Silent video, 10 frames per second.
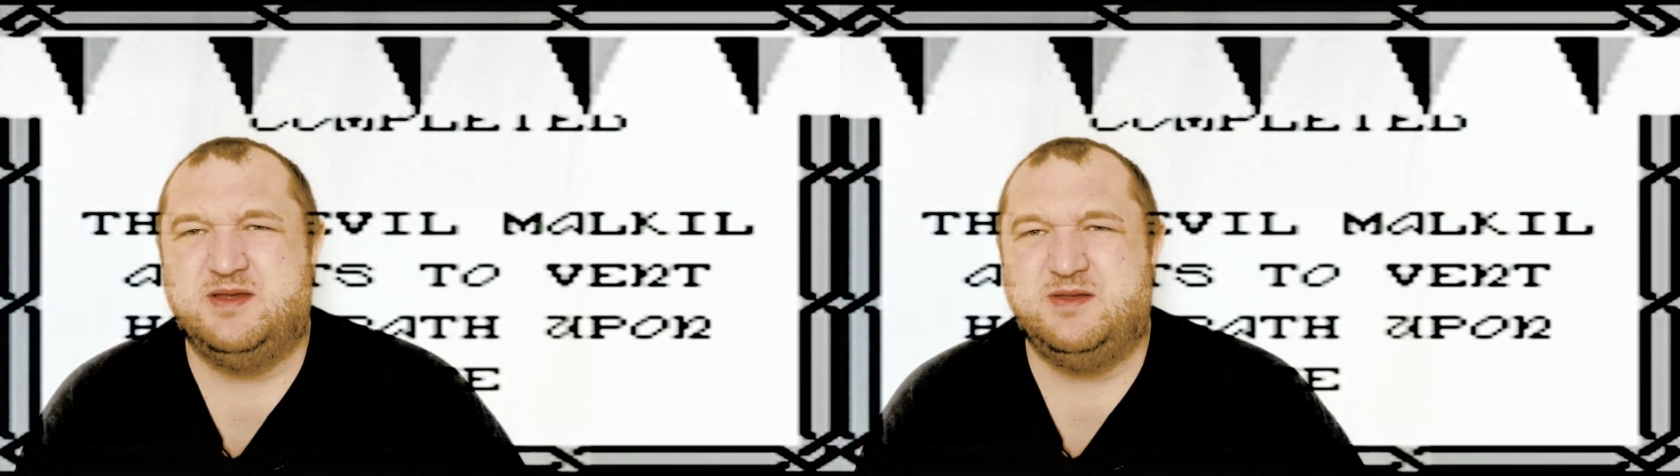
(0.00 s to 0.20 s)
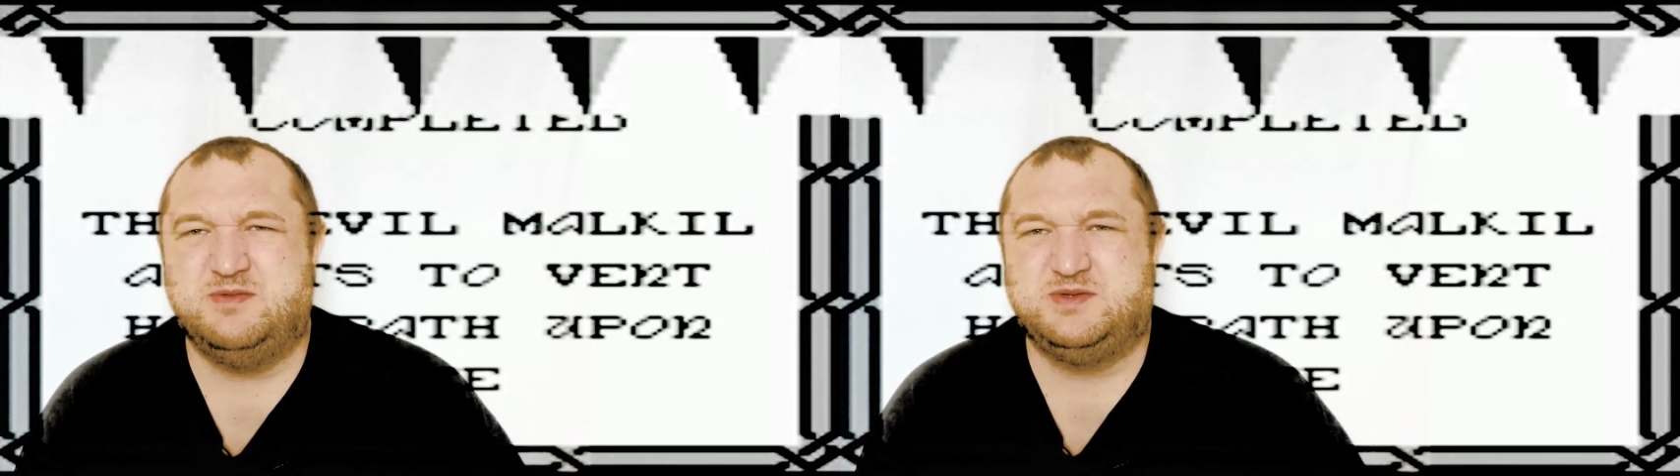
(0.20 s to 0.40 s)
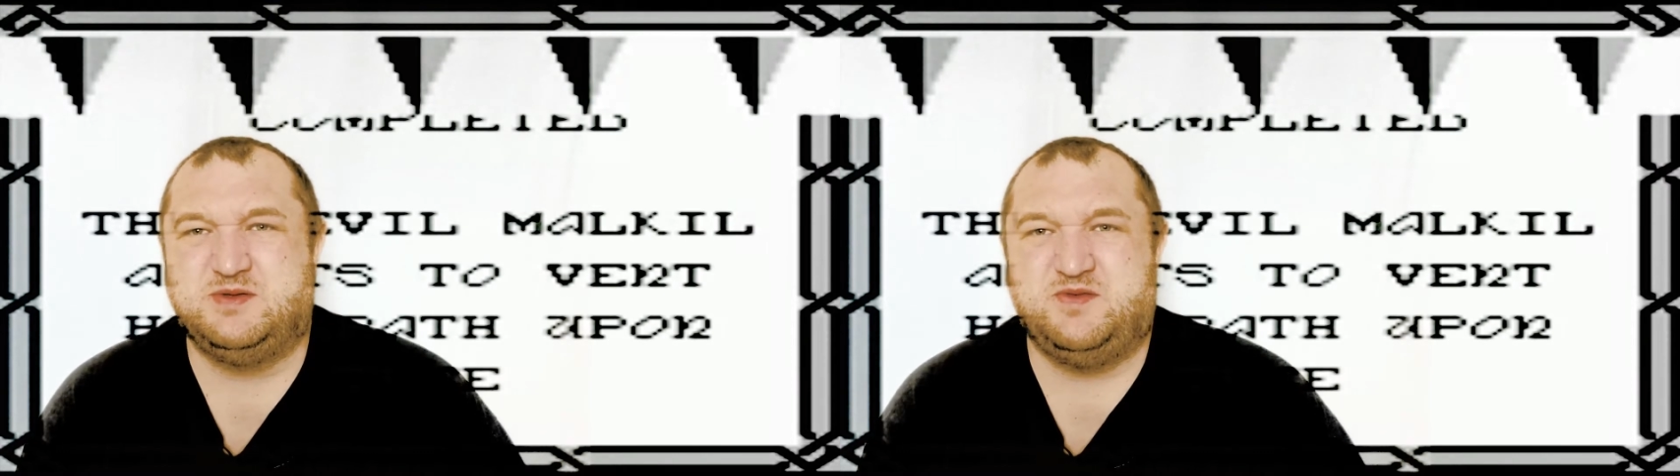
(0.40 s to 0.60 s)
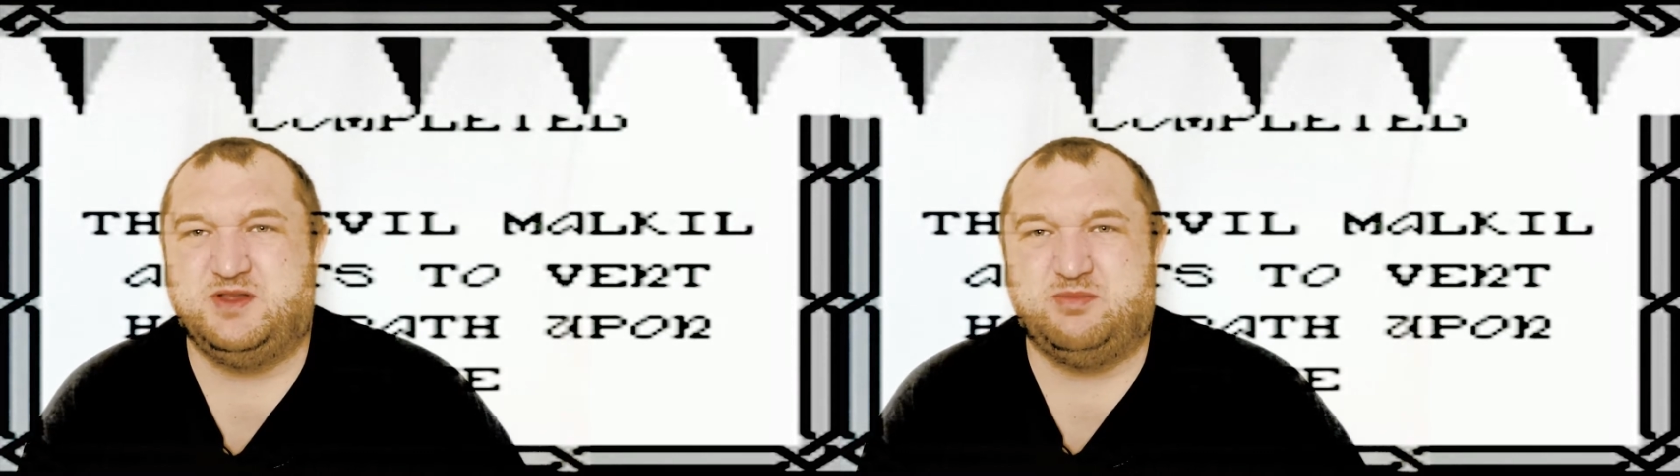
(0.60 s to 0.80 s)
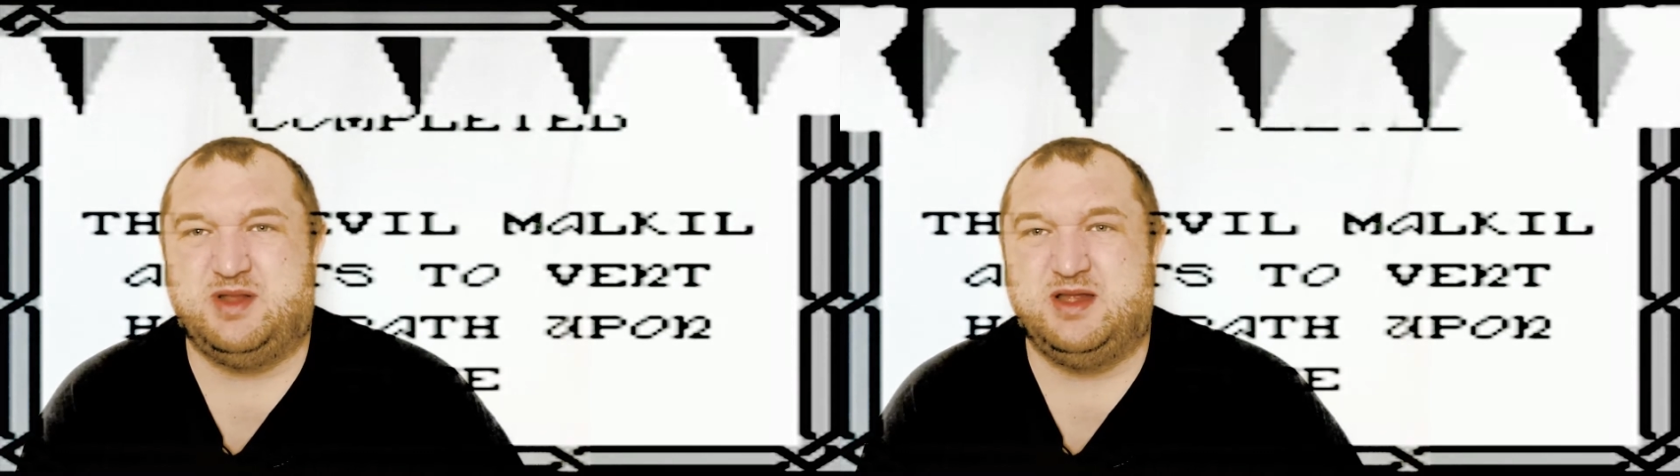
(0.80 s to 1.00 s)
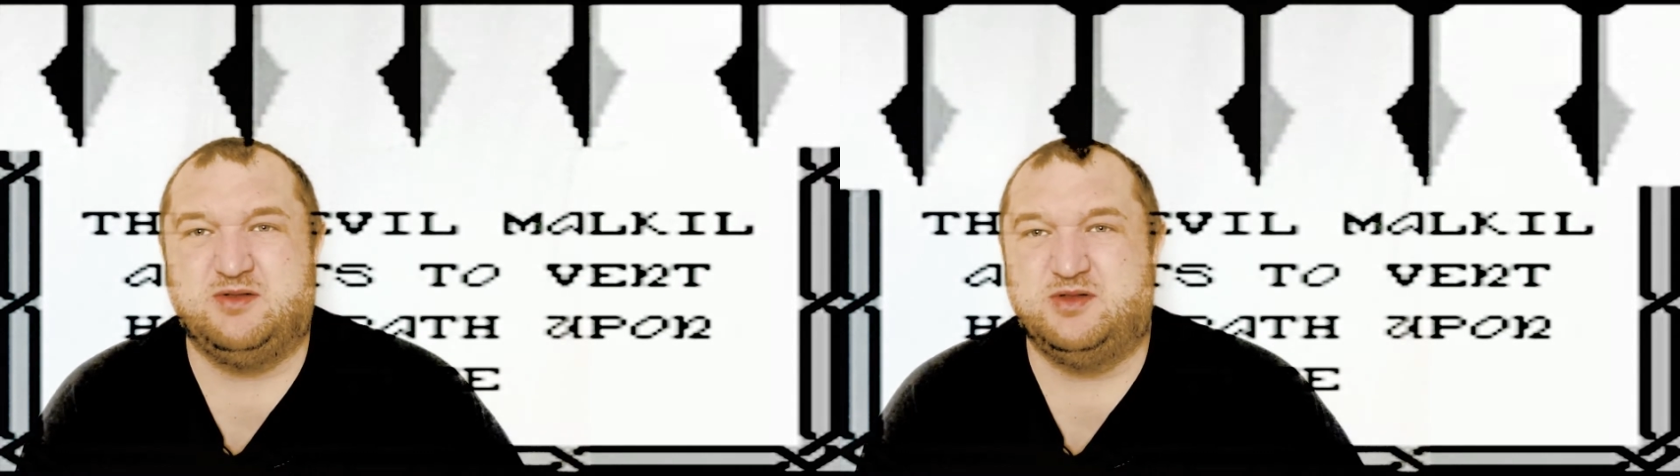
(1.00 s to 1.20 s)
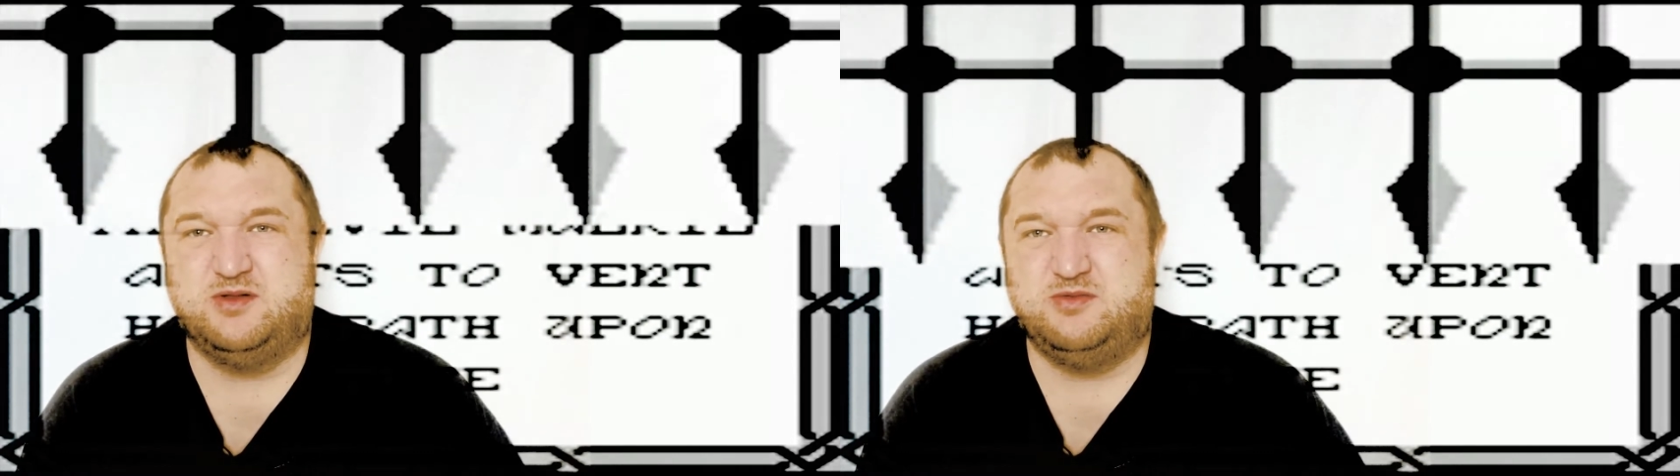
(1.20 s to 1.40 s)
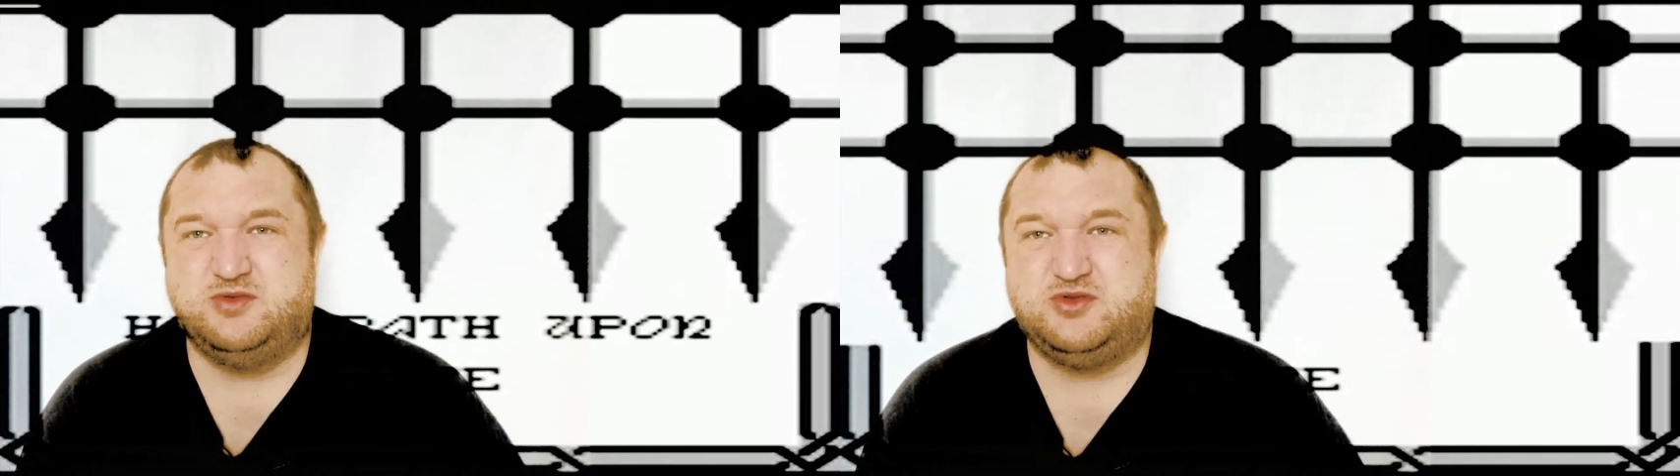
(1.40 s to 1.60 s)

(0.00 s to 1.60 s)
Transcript: It was something to play on the long